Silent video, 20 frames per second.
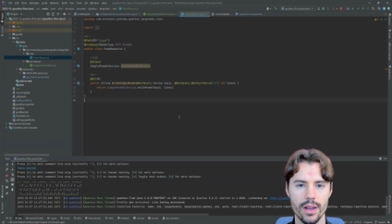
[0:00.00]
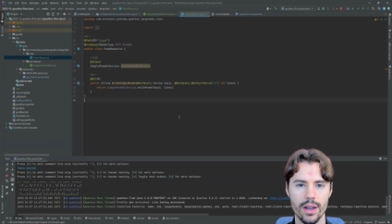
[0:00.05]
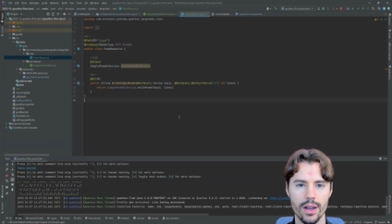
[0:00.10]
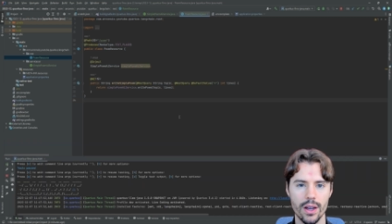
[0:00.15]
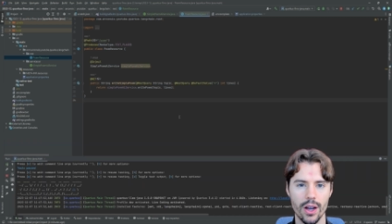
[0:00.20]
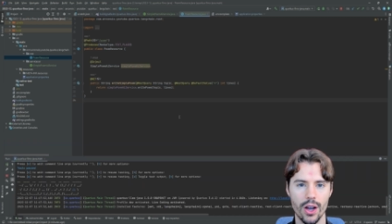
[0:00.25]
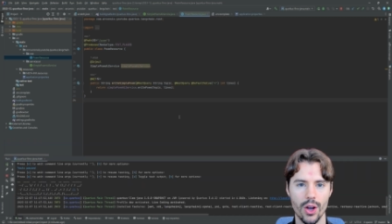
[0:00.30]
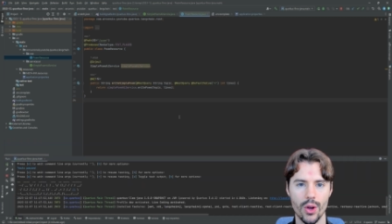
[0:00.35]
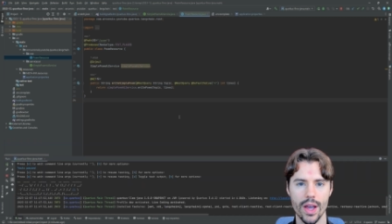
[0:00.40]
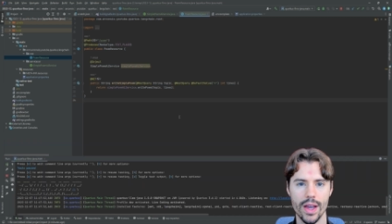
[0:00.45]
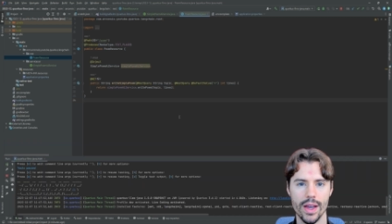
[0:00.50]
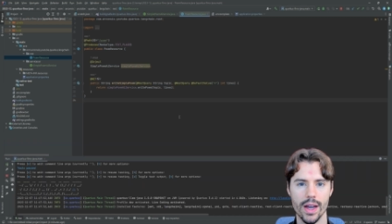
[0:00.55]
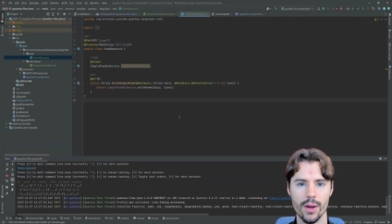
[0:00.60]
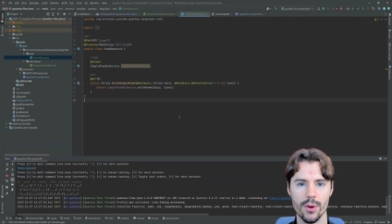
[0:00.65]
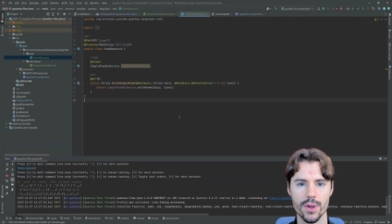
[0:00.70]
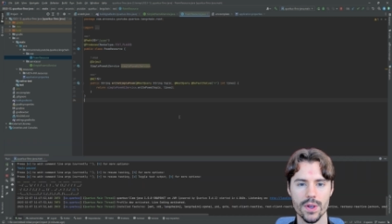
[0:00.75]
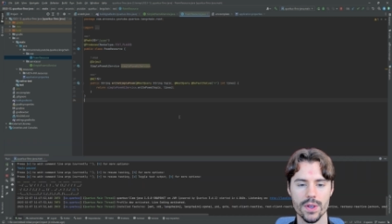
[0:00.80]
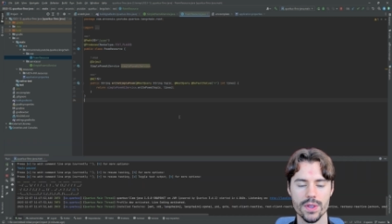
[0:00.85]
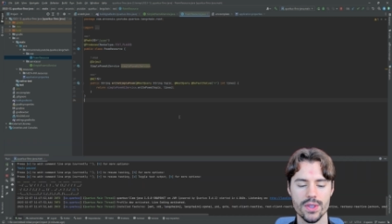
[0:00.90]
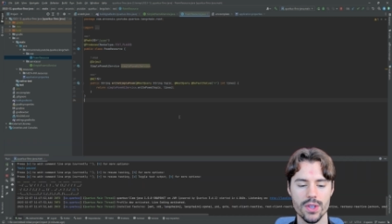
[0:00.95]
Okay,
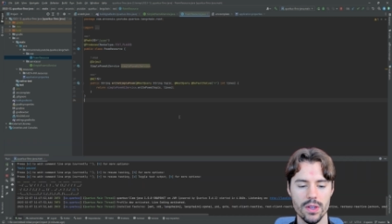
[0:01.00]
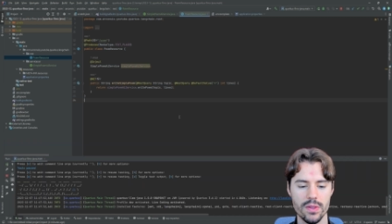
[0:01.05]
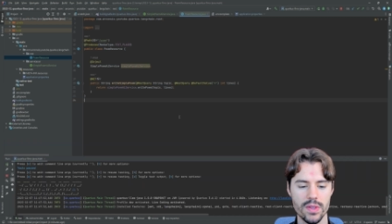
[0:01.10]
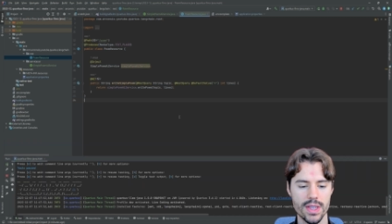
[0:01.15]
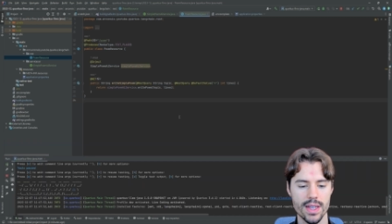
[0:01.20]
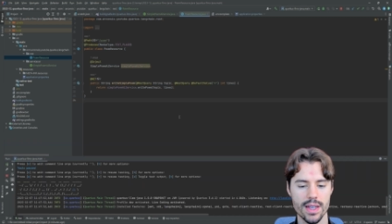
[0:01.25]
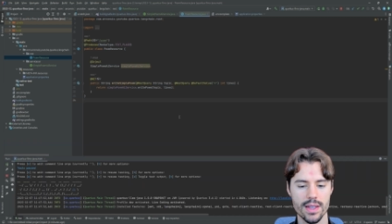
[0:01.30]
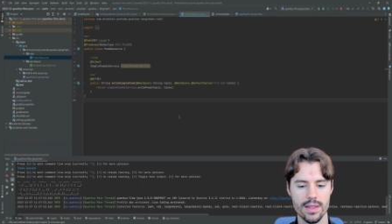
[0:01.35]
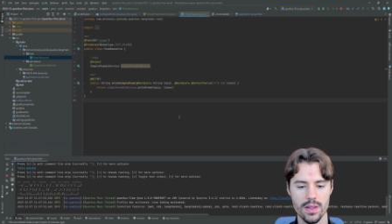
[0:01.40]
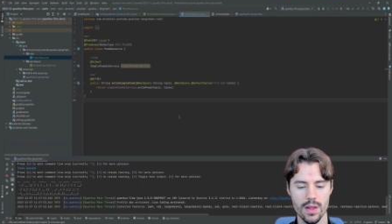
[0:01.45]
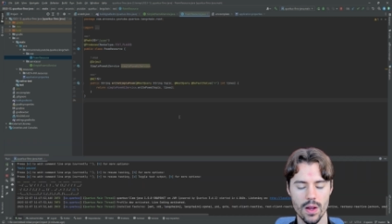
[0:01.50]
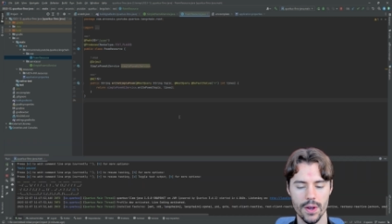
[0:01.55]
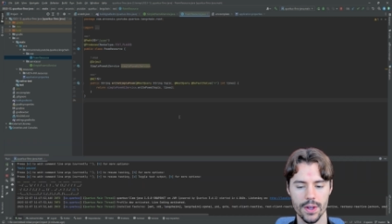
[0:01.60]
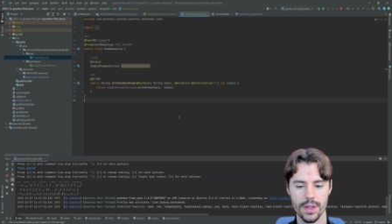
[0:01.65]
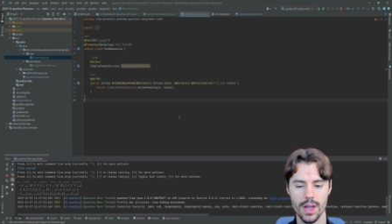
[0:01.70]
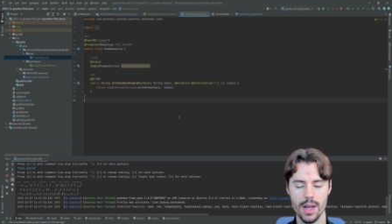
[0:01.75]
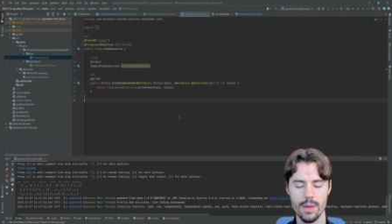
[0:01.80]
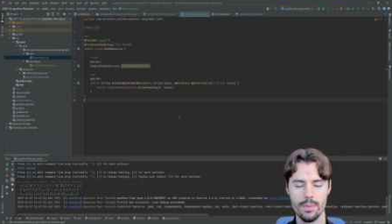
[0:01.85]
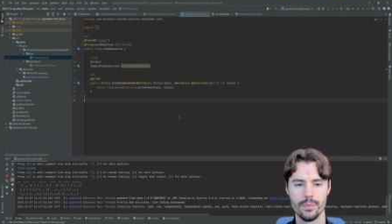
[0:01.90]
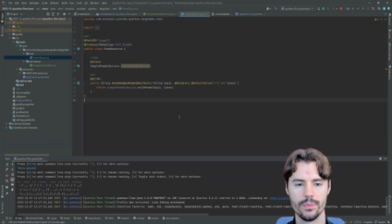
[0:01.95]
our service has started
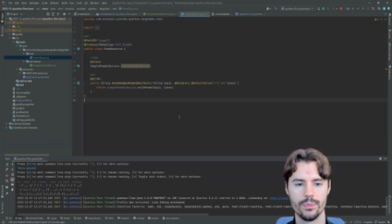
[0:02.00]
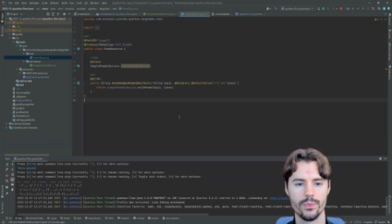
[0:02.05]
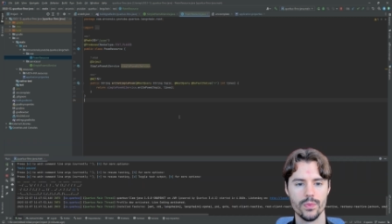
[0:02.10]
up.